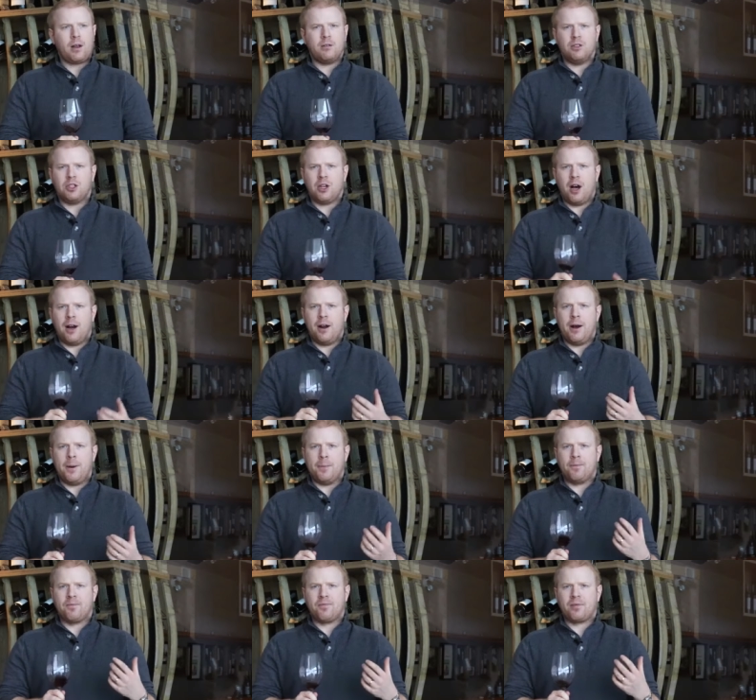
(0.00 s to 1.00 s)
It's got,
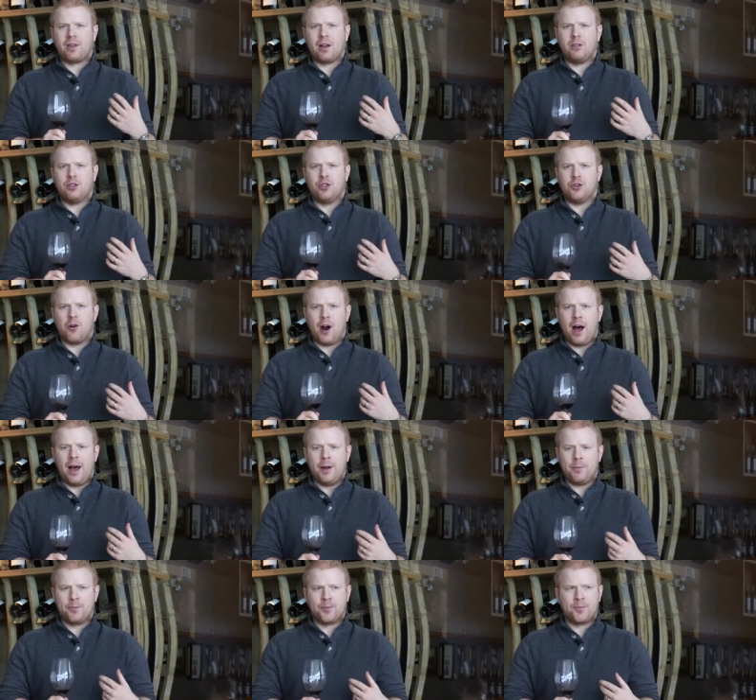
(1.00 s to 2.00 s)
um, it's
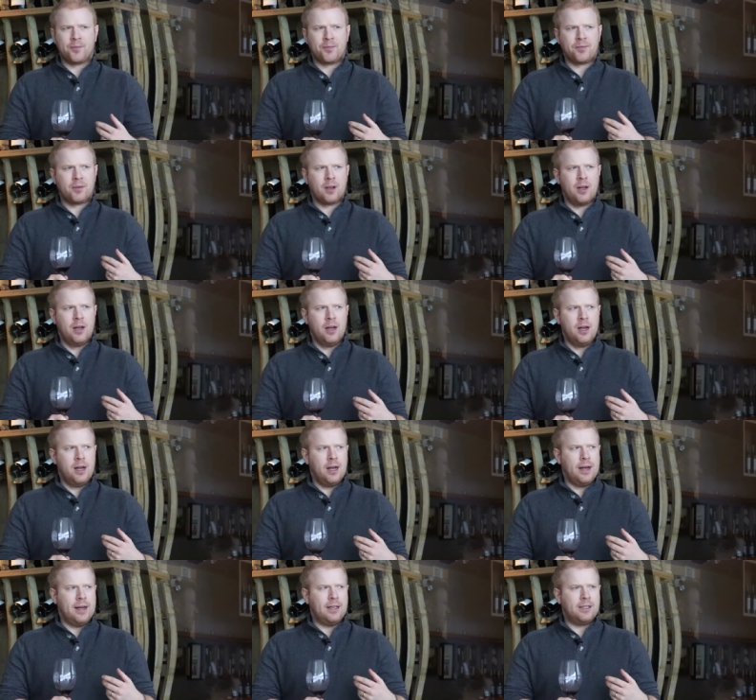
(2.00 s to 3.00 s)
dry.
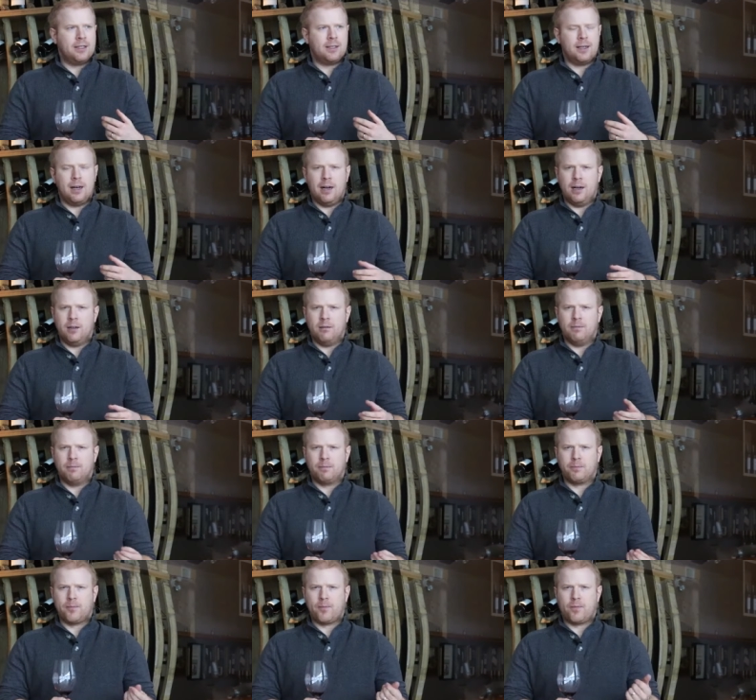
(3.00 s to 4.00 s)
It's uh,
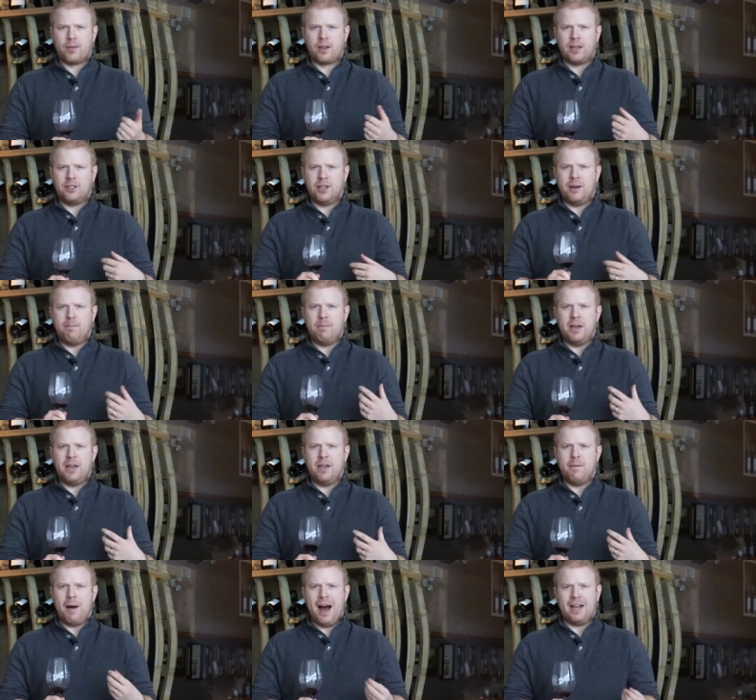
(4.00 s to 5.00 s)
i say
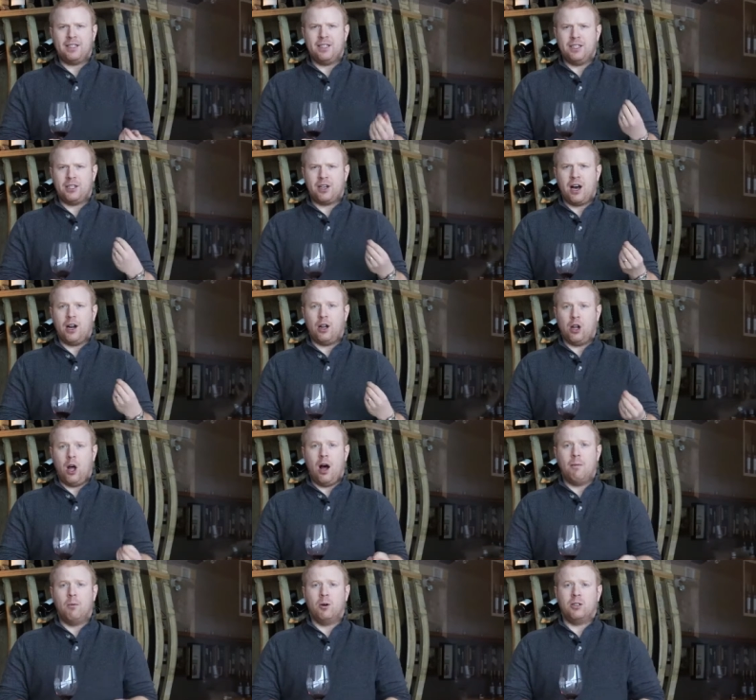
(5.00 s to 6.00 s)
medium acid. It's got a
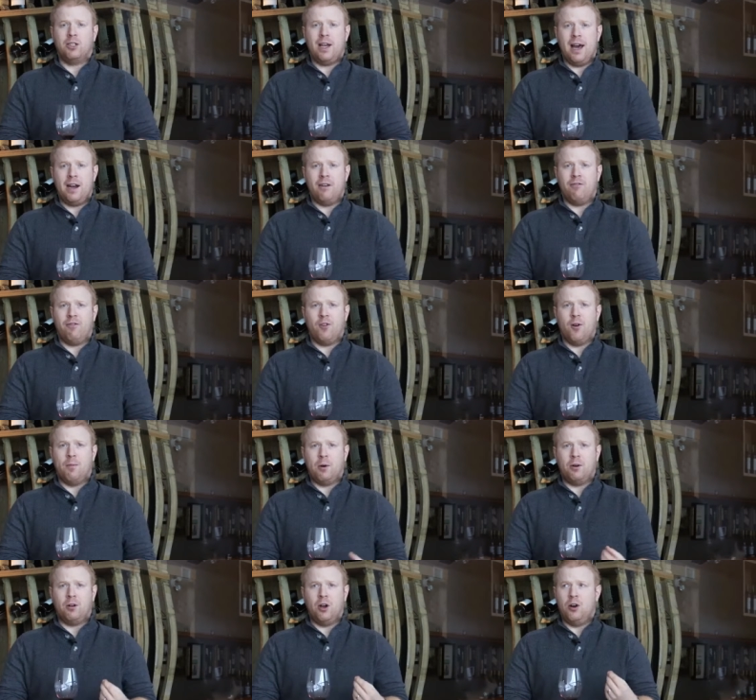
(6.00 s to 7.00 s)
lot more tannin for a
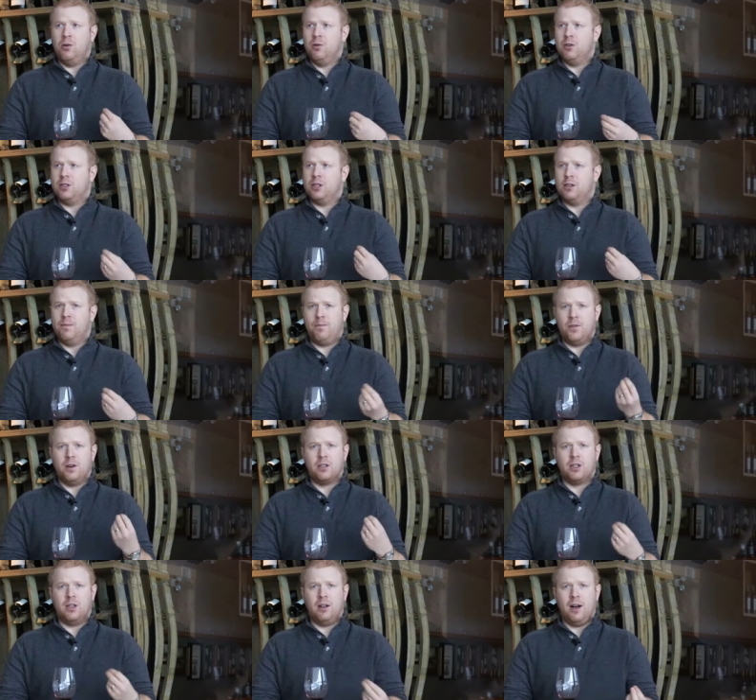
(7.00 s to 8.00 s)
Merlot. There's a
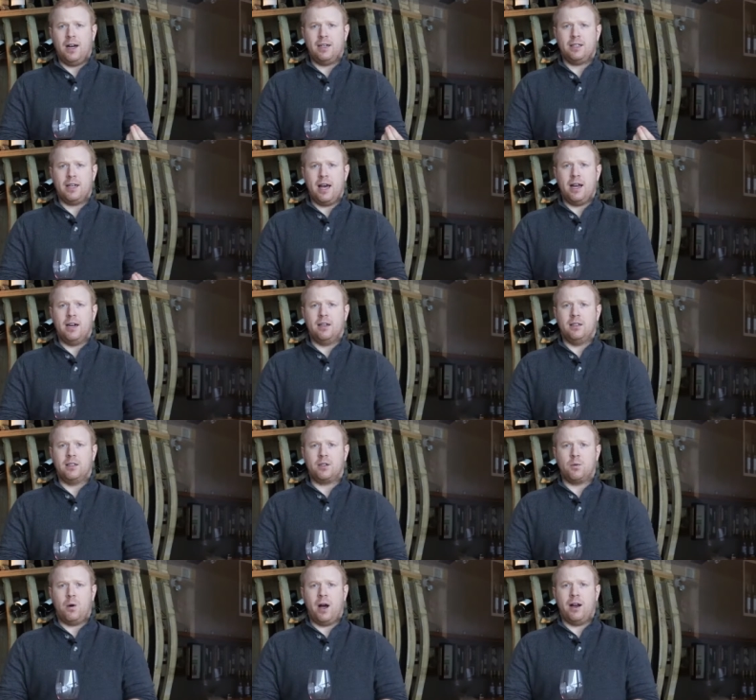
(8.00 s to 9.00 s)
there's a lot of tannin in
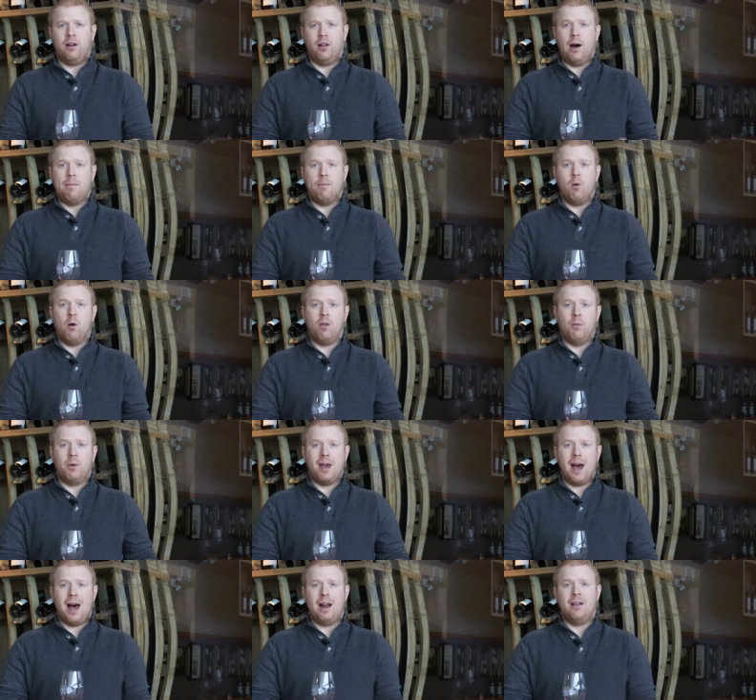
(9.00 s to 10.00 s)
this wine, a lot more than
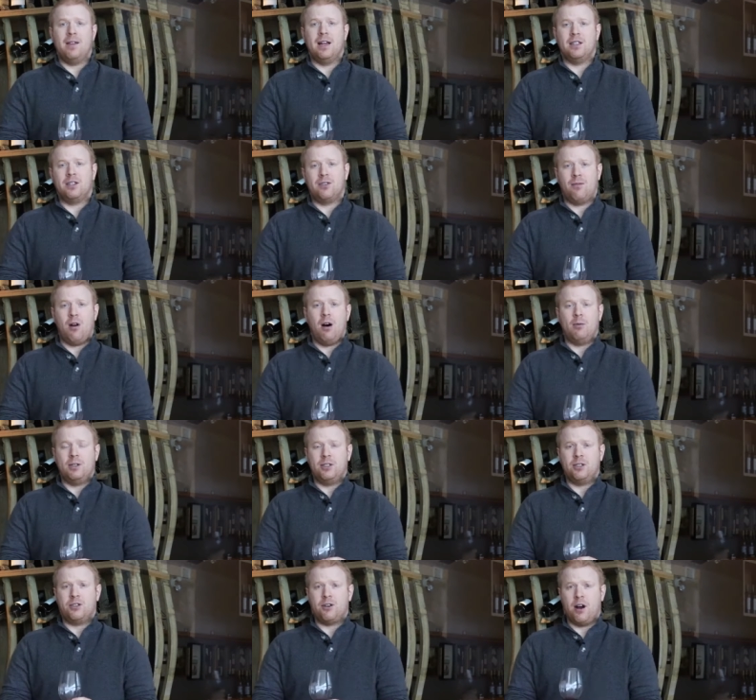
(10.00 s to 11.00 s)
we had in that Syrah we
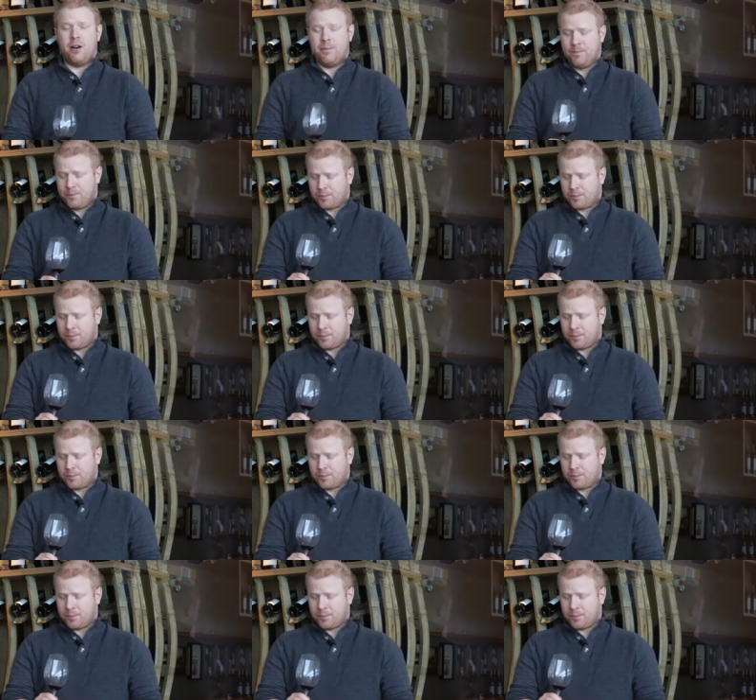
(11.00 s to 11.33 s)
just tried.